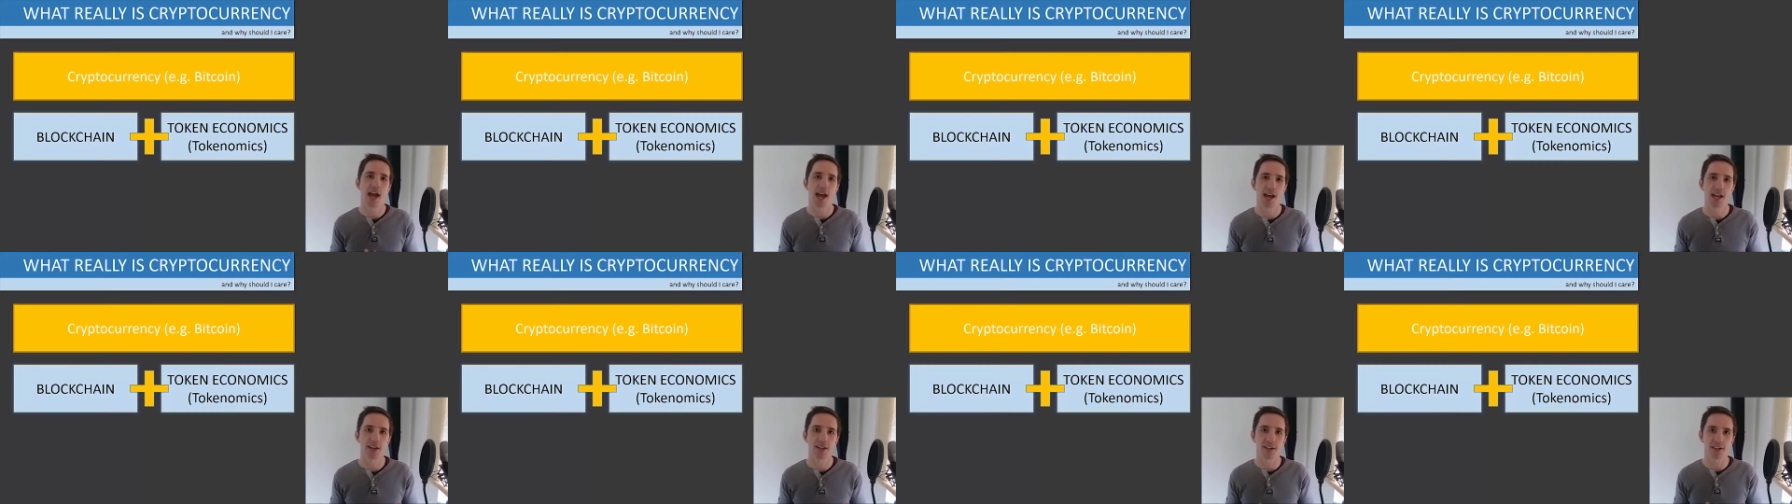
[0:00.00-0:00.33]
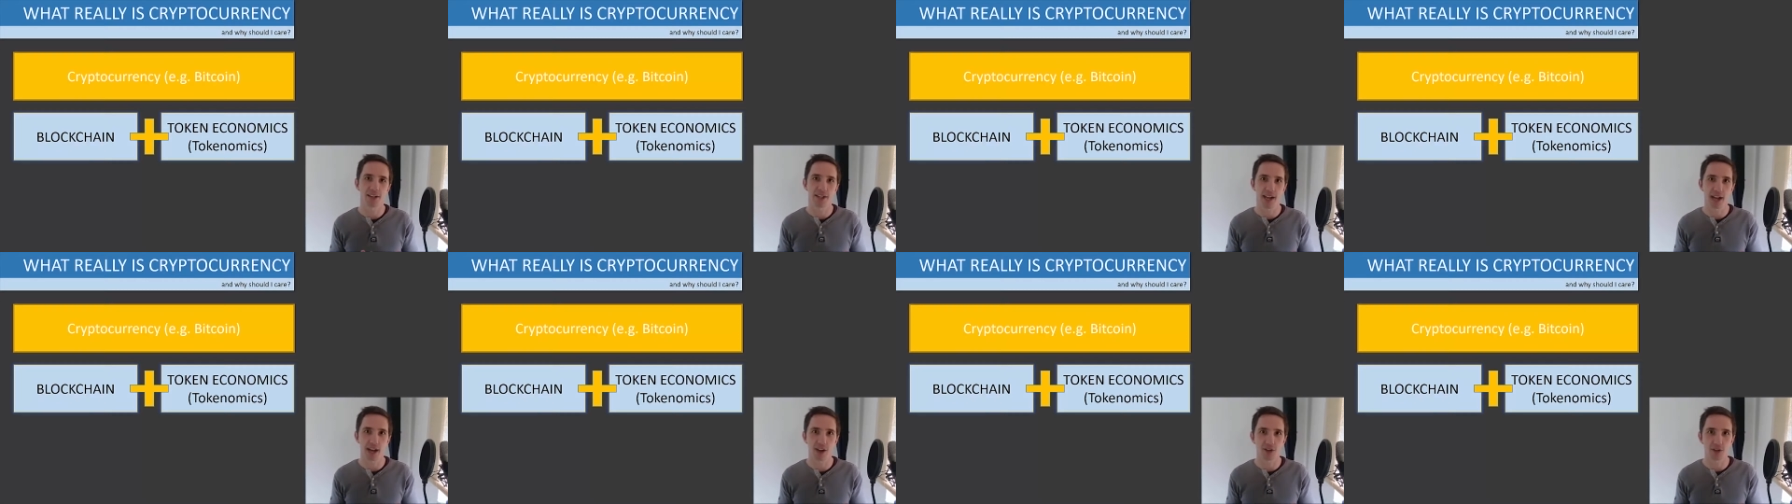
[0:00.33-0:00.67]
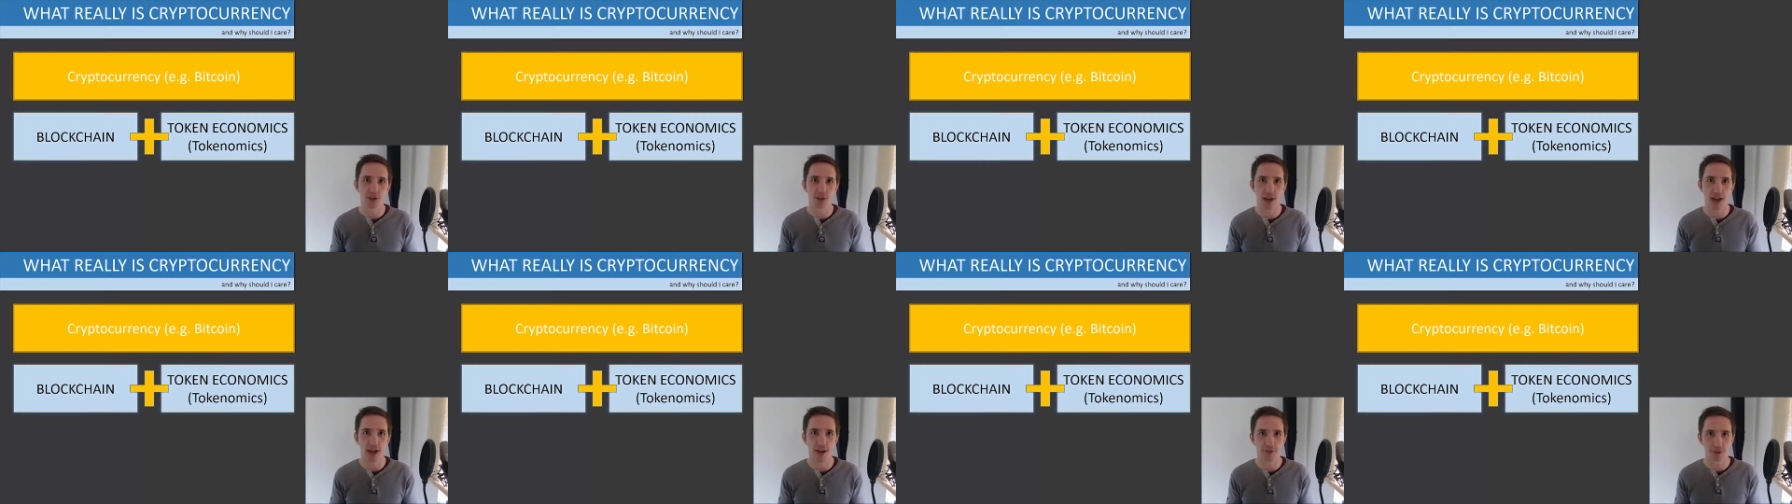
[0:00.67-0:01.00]
and now
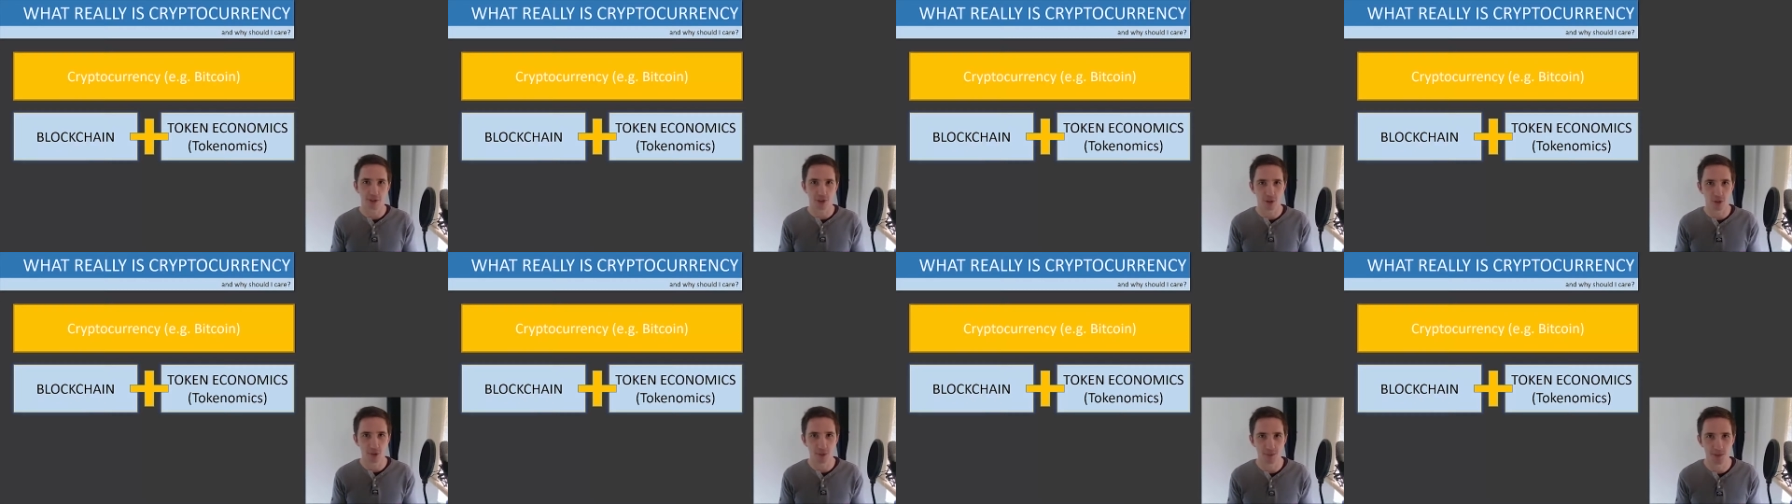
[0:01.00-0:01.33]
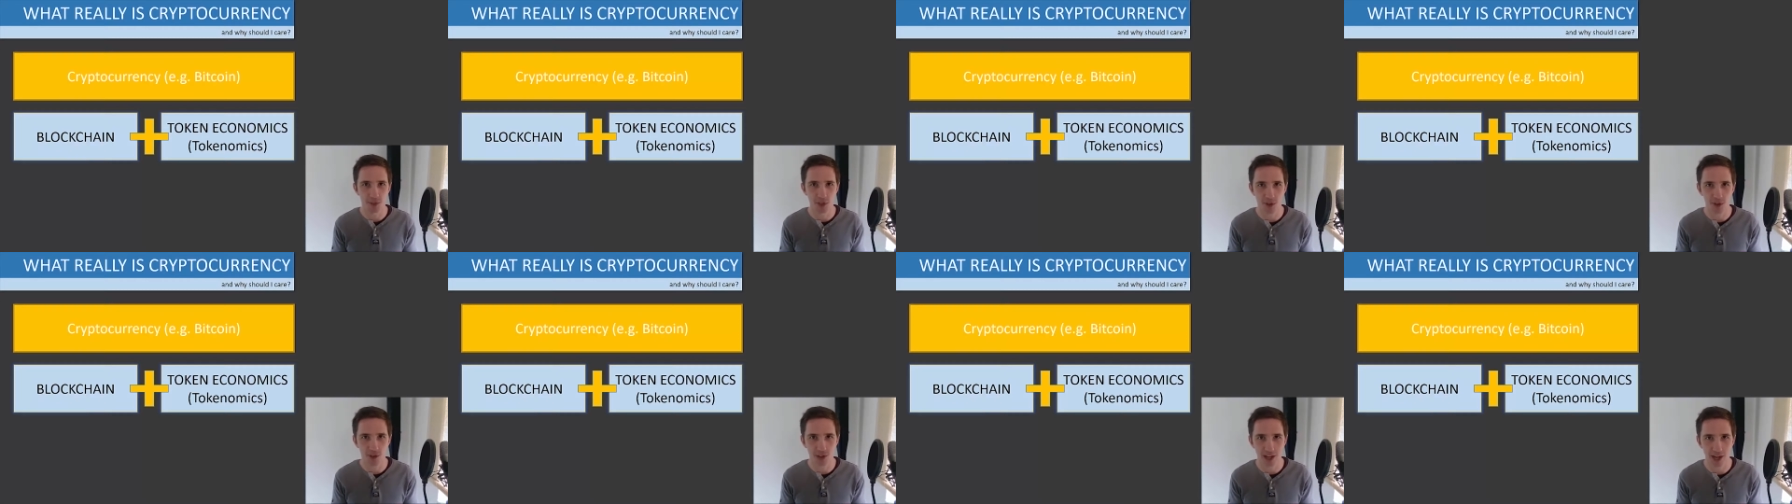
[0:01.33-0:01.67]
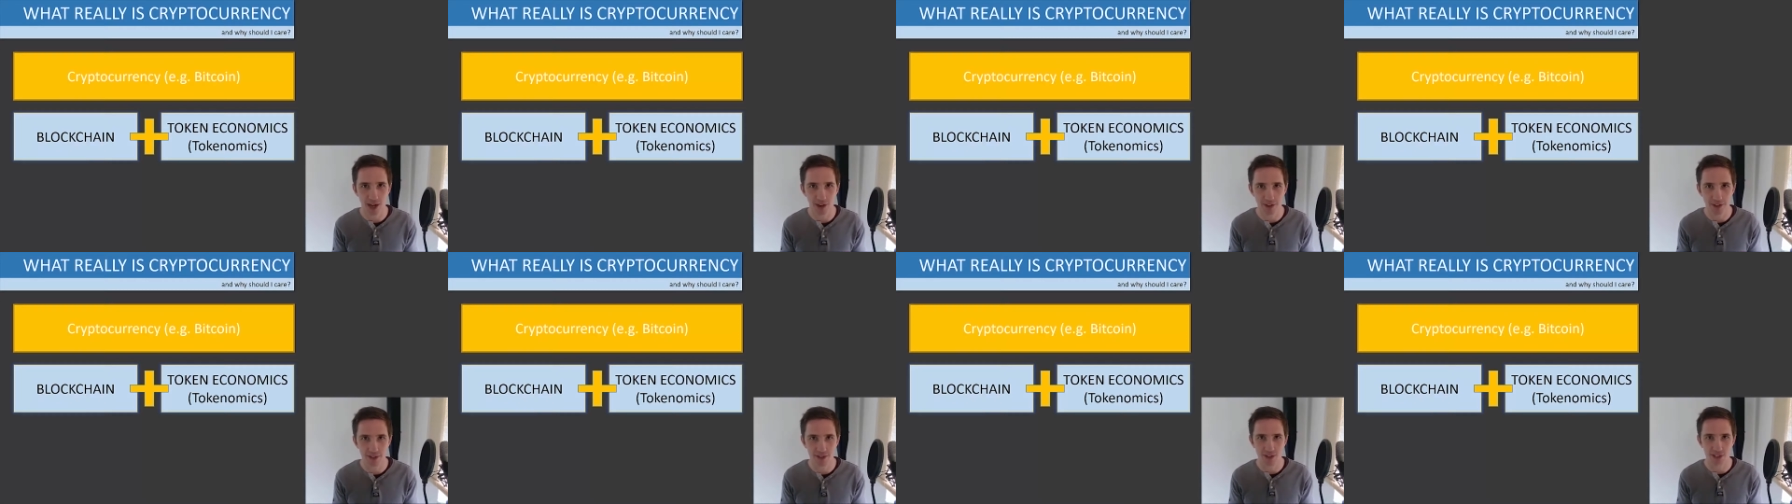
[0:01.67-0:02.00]
you have a
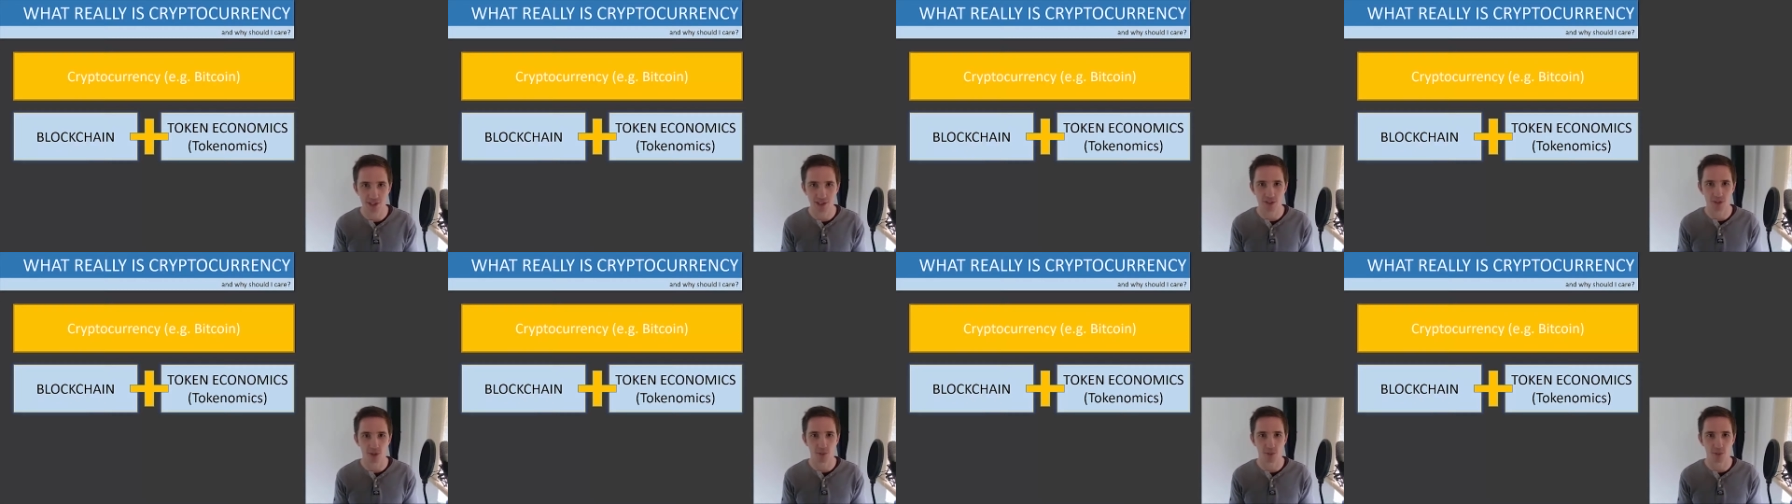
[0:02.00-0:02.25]
cryptocurrency.